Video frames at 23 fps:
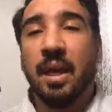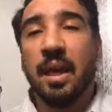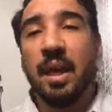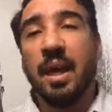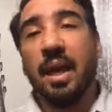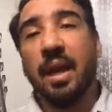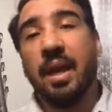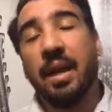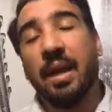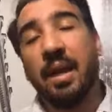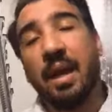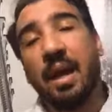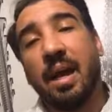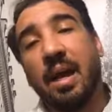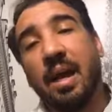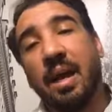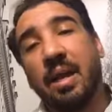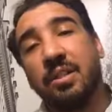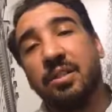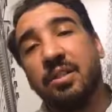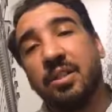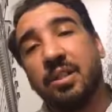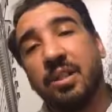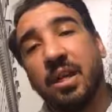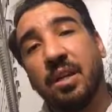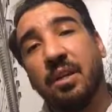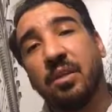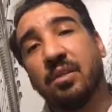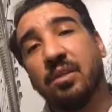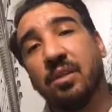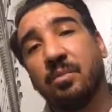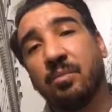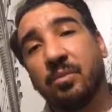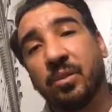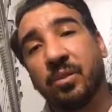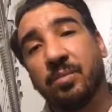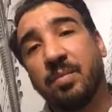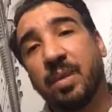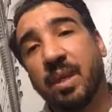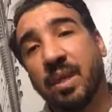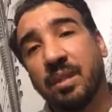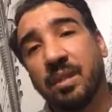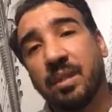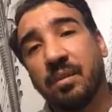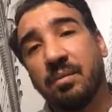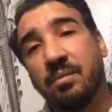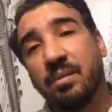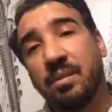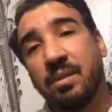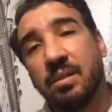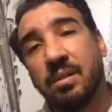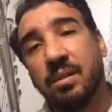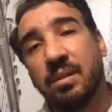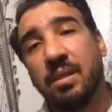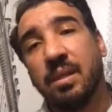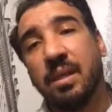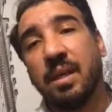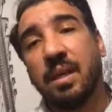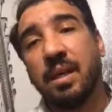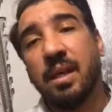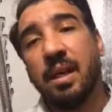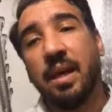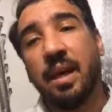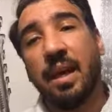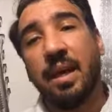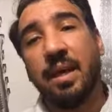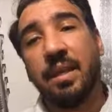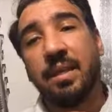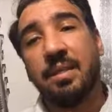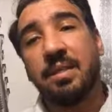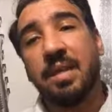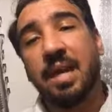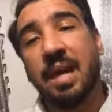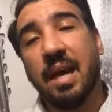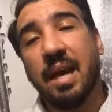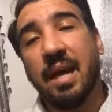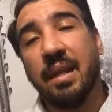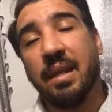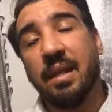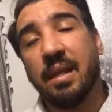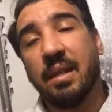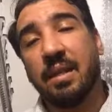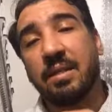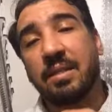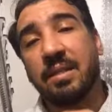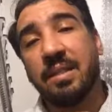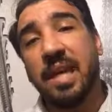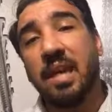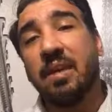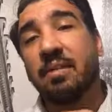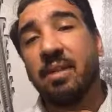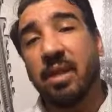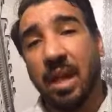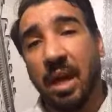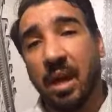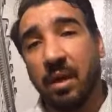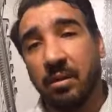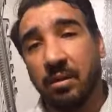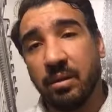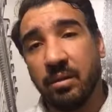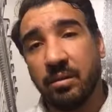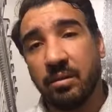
And then I share some perspectives, and it's at SoundCloud.